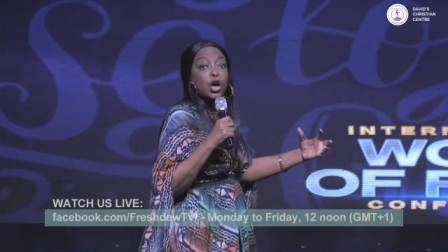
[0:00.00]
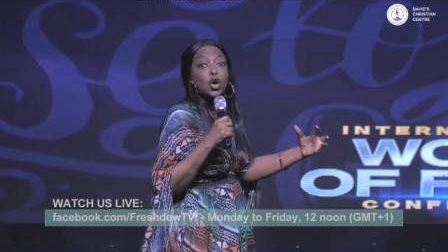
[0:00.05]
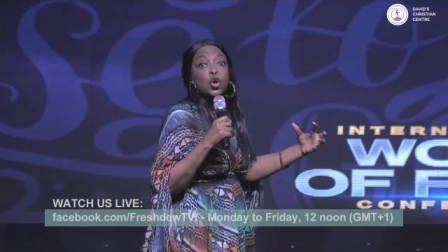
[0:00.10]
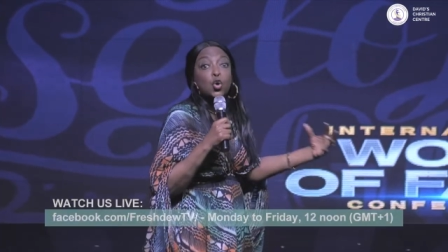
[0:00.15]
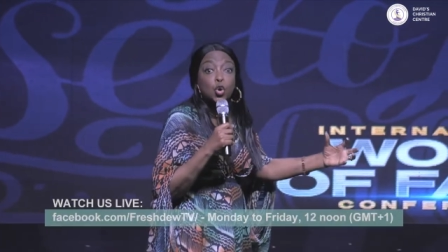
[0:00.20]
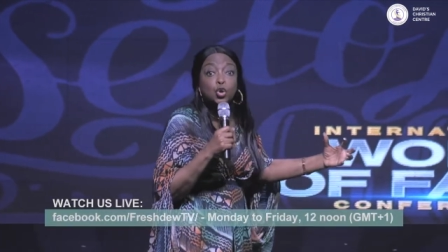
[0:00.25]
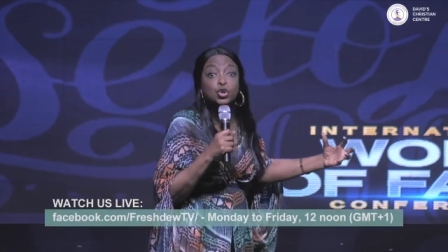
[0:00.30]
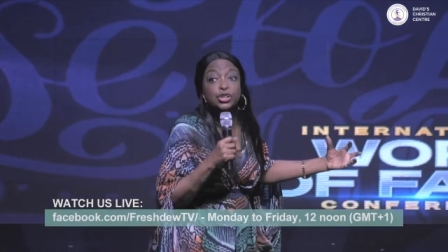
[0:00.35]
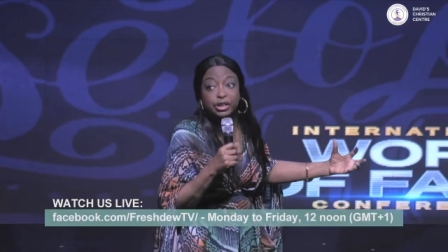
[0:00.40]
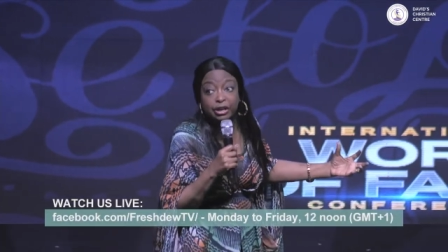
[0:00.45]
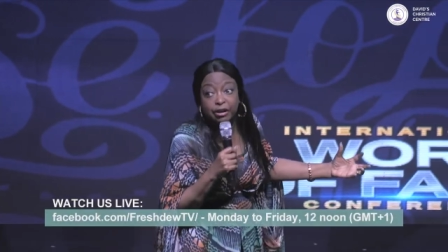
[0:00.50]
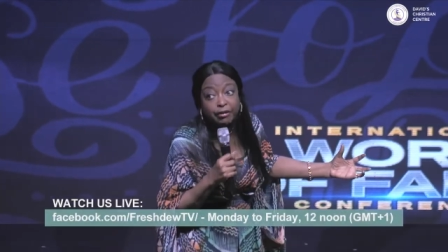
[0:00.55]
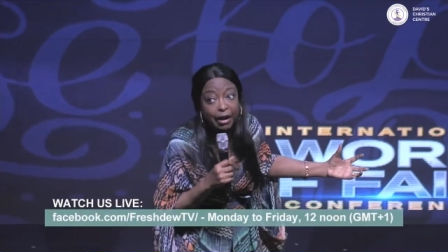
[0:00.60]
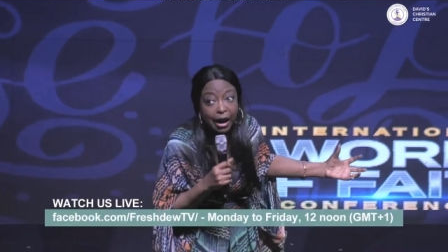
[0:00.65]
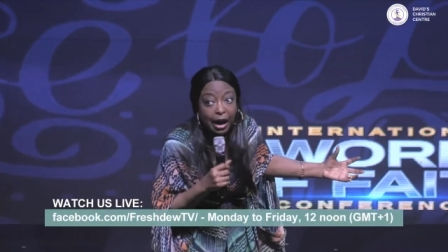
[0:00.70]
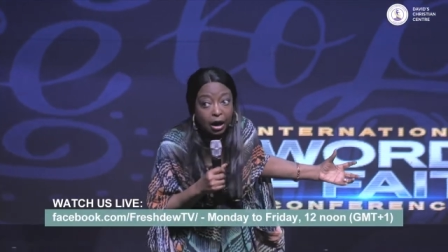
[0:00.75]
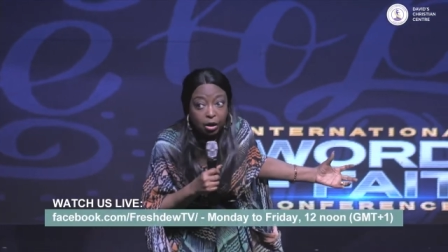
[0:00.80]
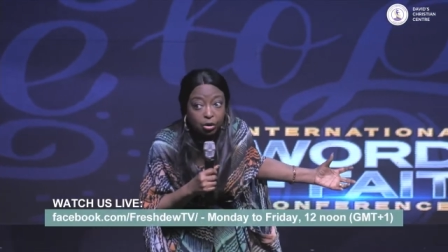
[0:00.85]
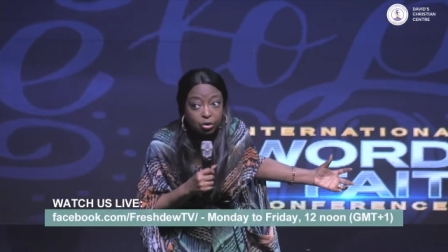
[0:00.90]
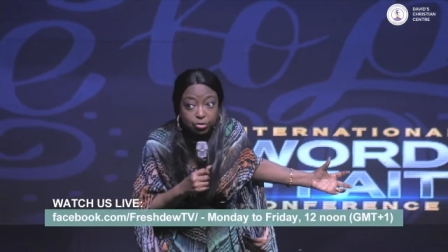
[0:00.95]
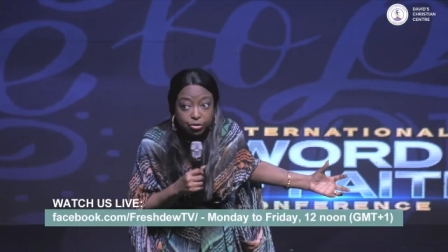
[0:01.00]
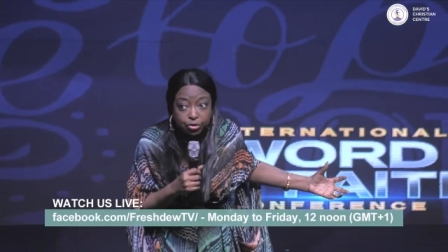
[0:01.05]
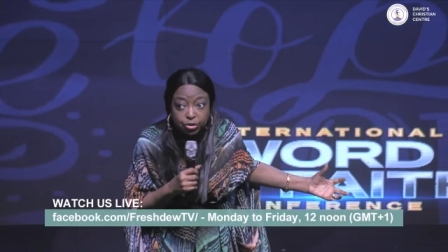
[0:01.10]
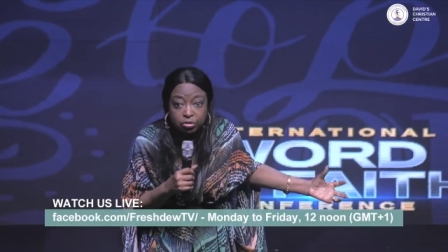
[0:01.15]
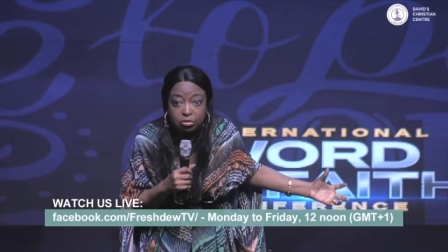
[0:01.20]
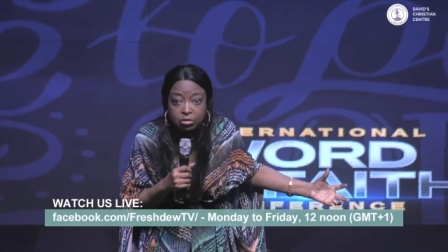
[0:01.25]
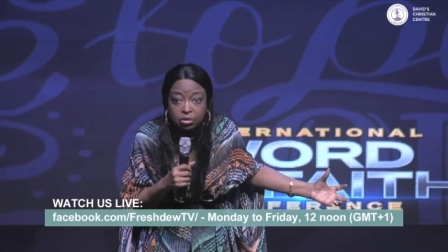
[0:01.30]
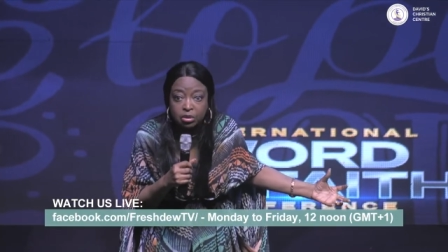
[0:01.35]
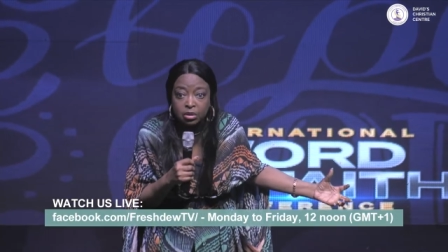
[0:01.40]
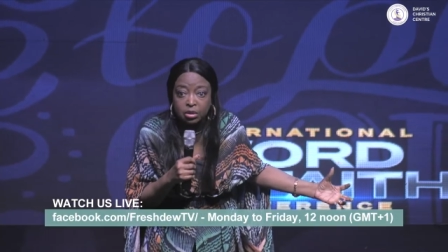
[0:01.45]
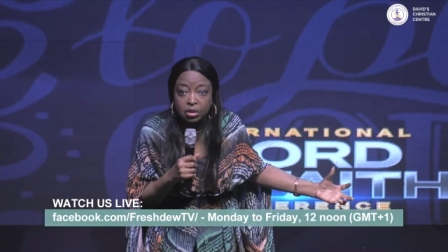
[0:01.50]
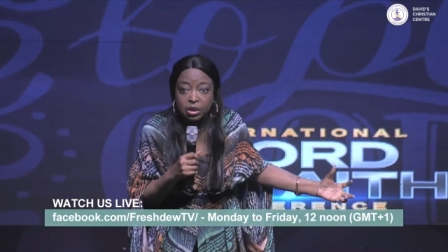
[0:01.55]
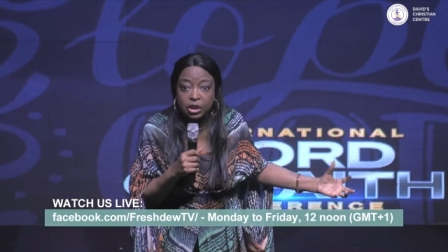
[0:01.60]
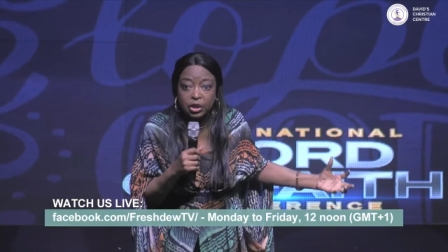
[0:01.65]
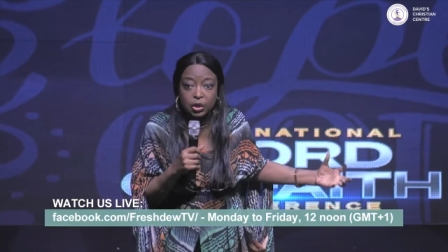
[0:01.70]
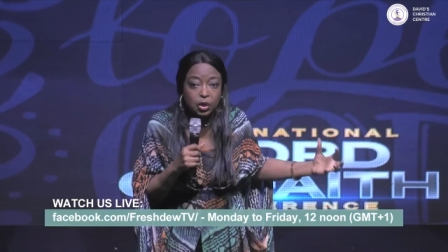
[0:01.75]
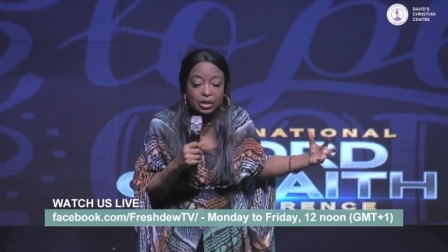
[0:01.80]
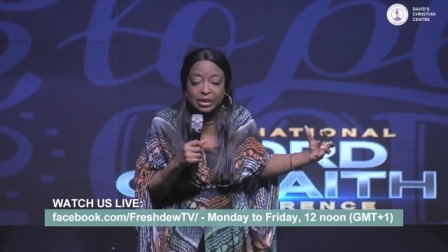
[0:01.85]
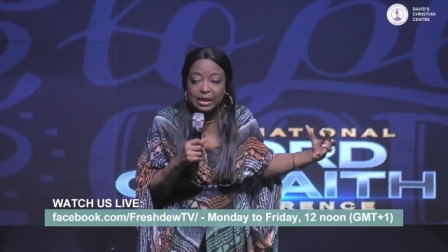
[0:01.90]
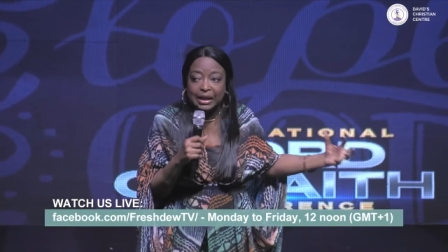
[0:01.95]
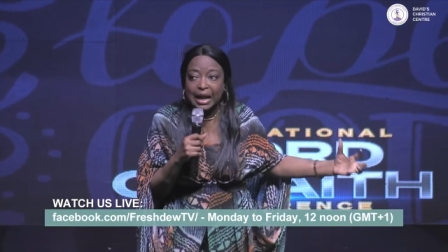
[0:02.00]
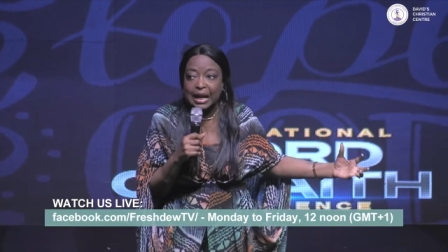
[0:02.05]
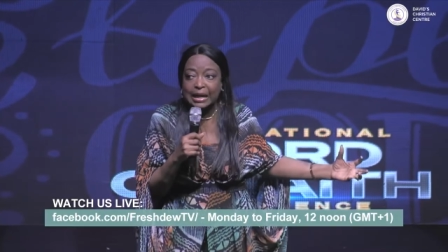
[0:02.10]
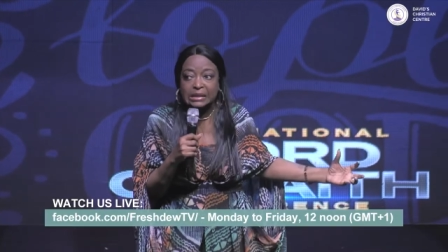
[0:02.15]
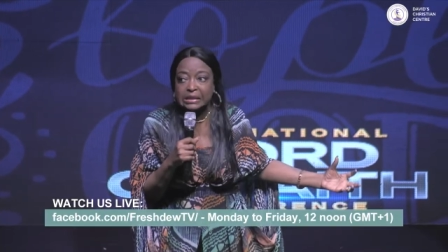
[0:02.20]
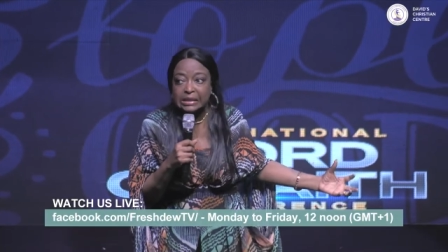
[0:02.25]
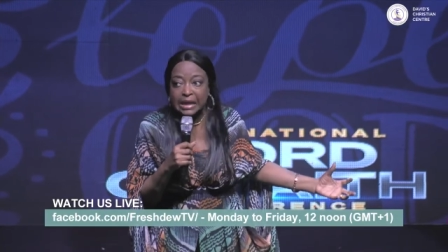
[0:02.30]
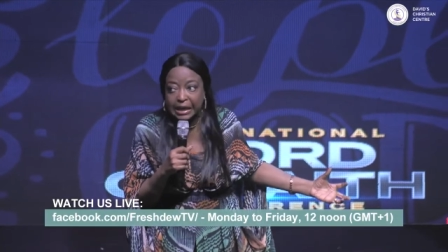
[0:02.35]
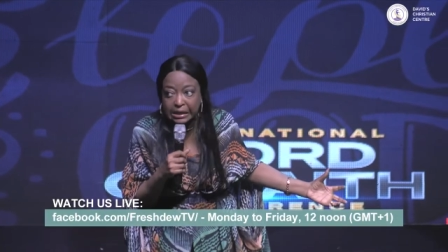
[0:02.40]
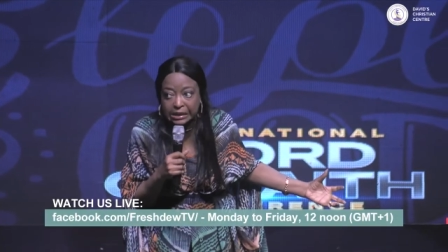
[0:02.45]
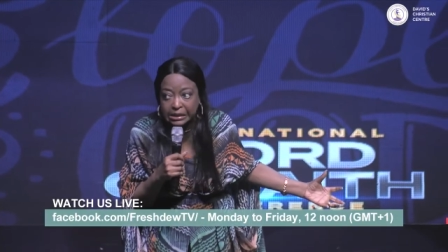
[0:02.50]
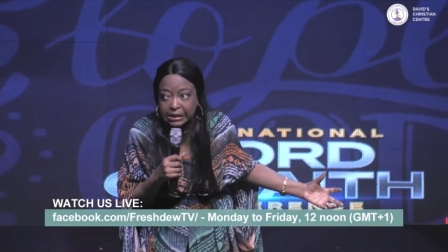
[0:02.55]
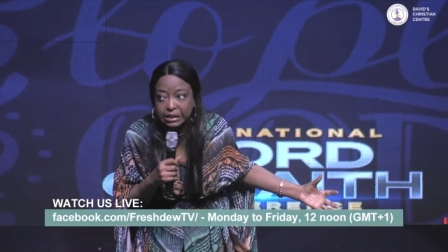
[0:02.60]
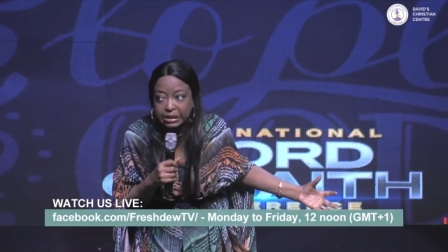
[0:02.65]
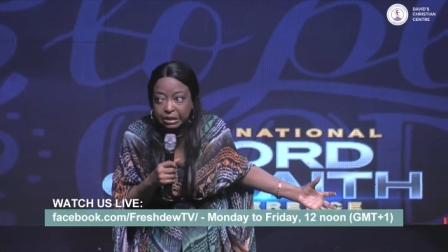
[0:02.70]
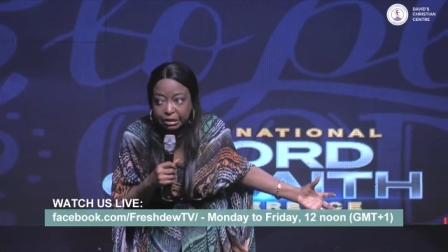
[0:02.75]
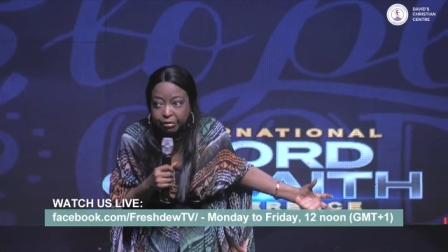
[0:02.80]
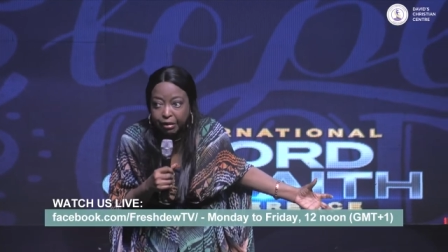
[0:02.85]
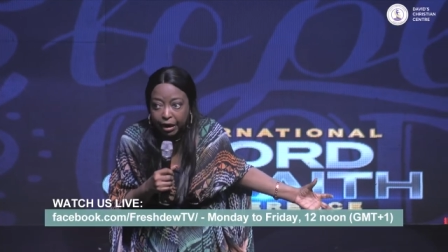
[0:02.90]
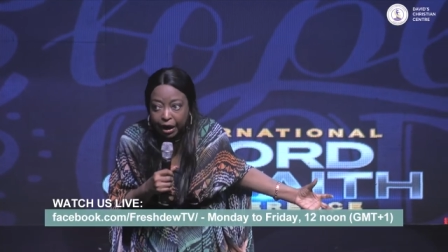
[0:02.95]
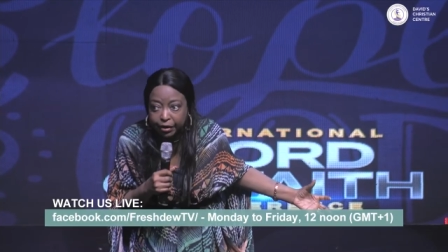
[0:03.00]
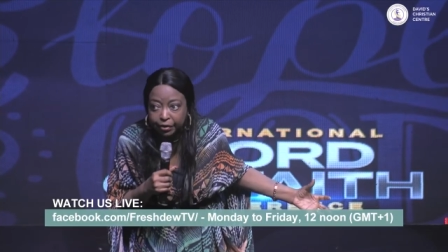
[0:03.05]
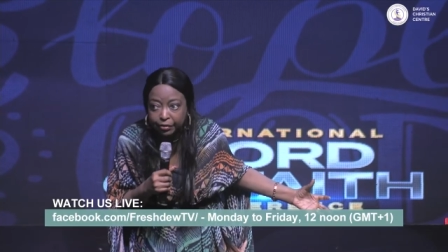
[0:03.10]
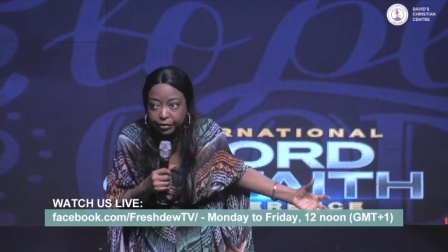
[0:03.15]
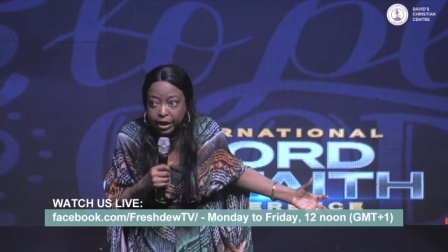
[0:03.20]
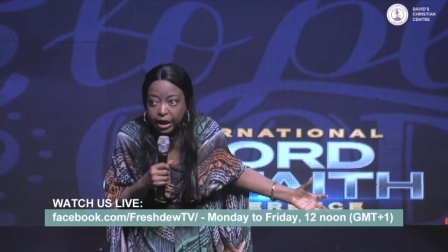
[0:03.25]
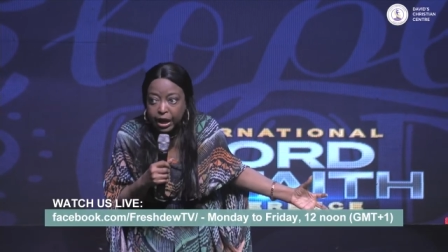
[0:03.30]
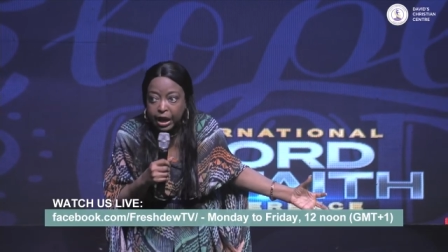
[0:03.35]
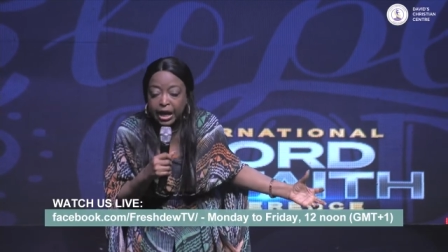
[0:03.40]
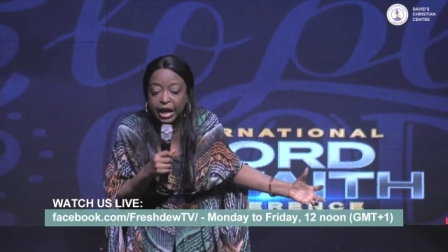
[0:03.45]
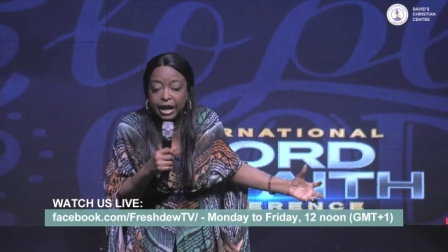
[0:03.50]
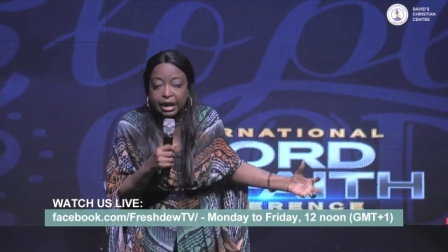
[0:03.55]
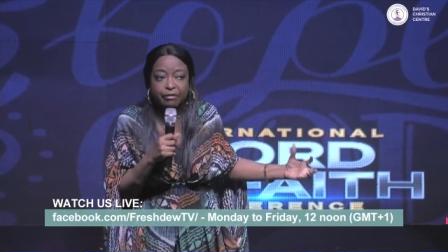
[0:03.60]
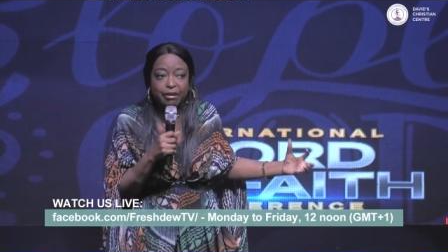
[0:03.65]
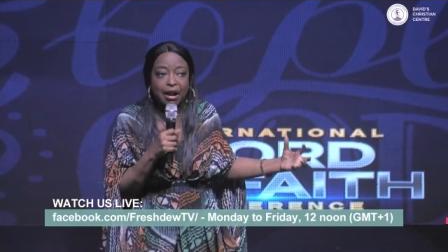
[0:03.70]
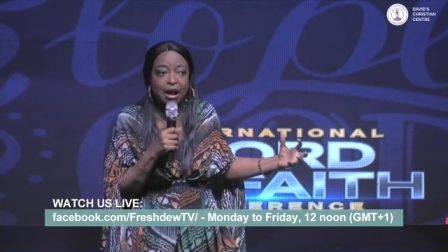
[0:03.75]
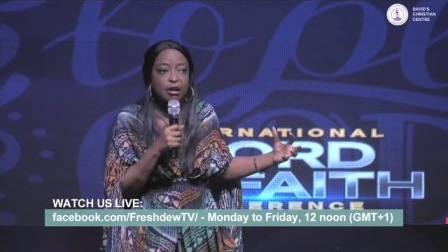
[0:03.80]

a good crowd, not an Acts 19 crowd, a